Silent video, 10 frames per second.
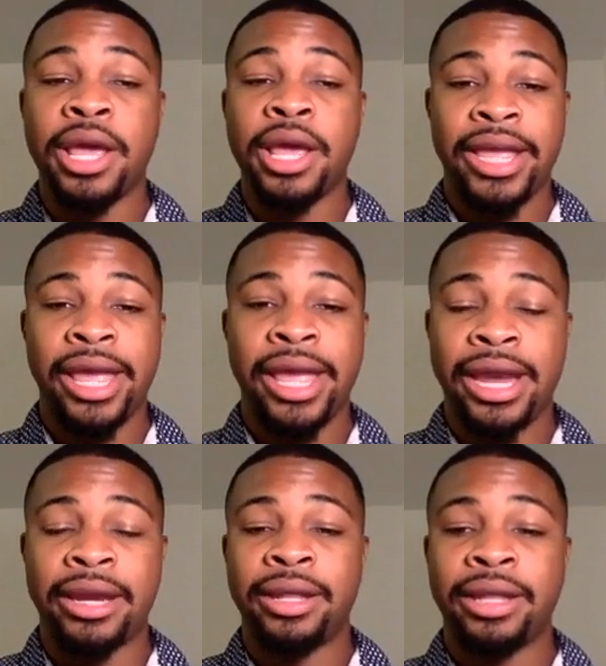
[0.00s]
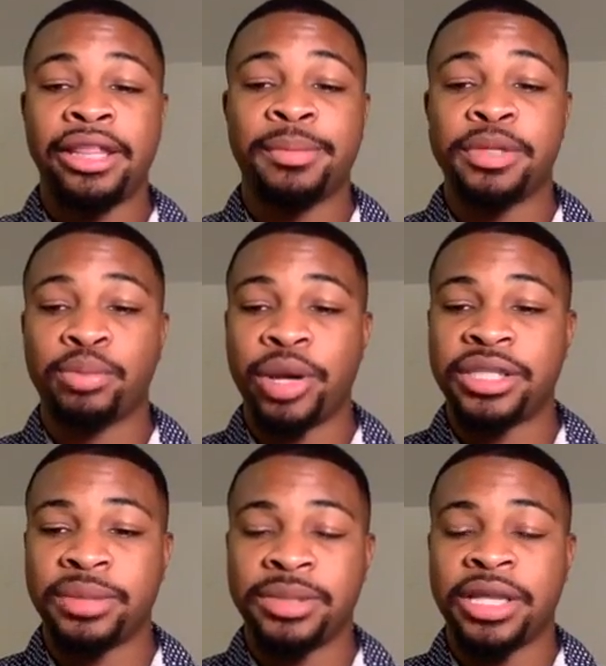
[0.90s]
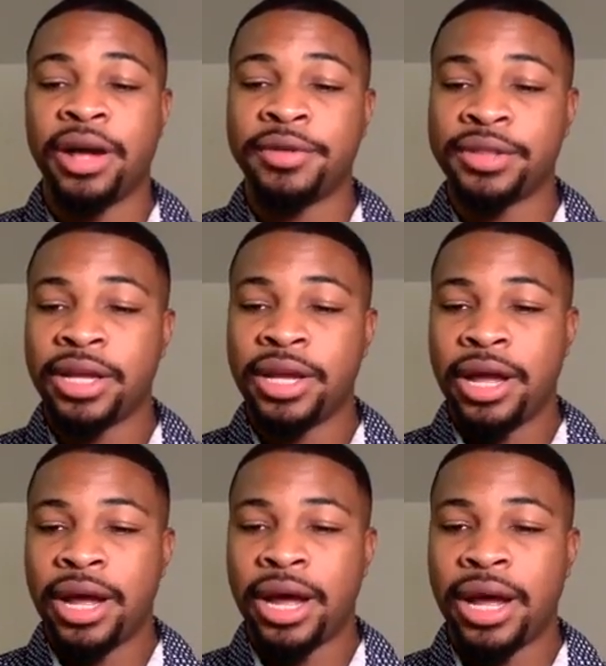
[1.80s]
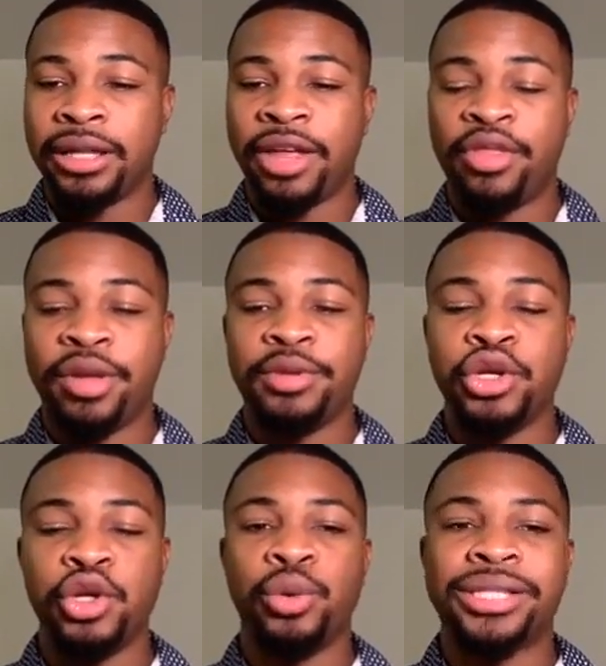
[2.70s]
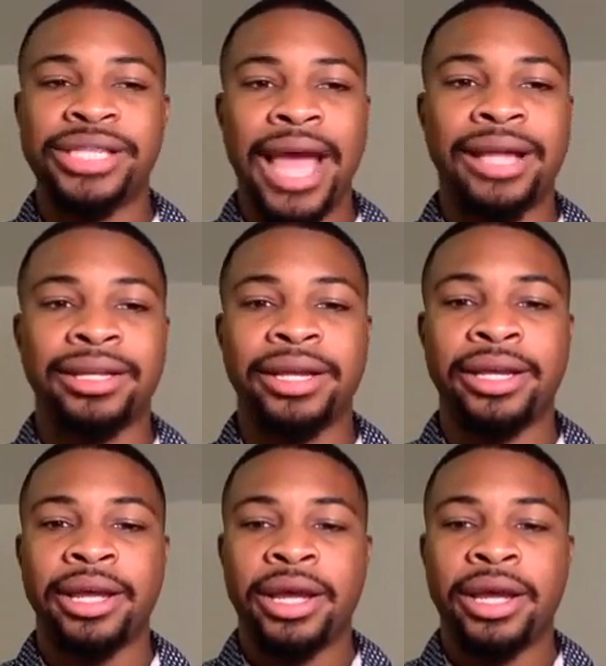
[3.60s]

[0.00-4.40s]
They can let them express themselves, let them do exactly